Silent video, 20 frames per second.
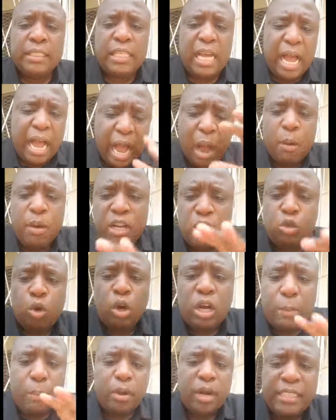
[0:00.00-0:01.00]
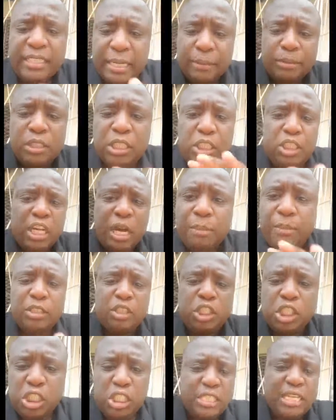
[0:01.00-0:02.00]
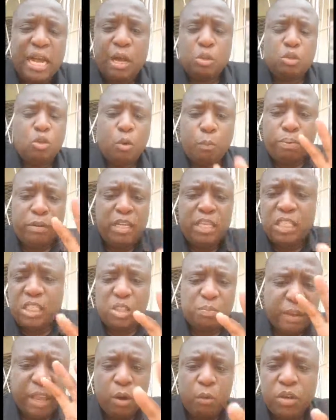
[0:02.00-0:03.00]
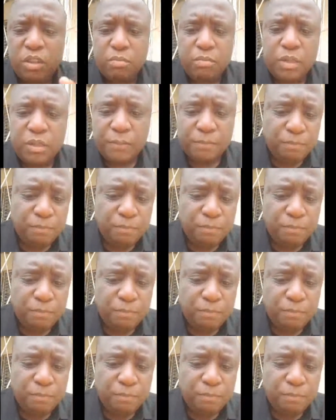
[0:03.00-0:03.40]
I want to talk about Adamski Jaman just now, so please bear with me.